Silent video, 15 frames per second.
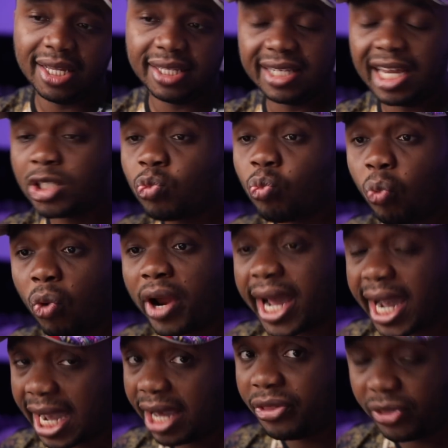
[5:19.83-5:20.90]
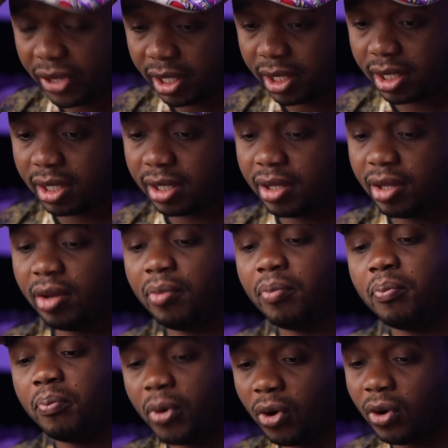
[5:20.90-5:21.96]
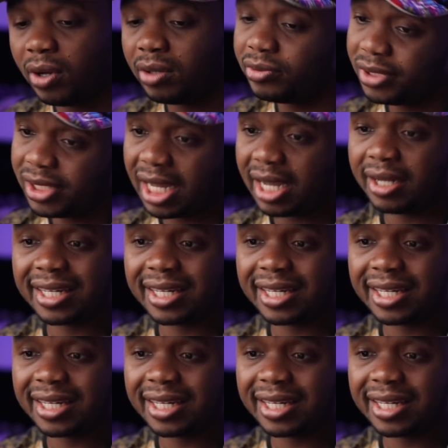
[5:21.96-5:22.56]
That's what I think. But yeah,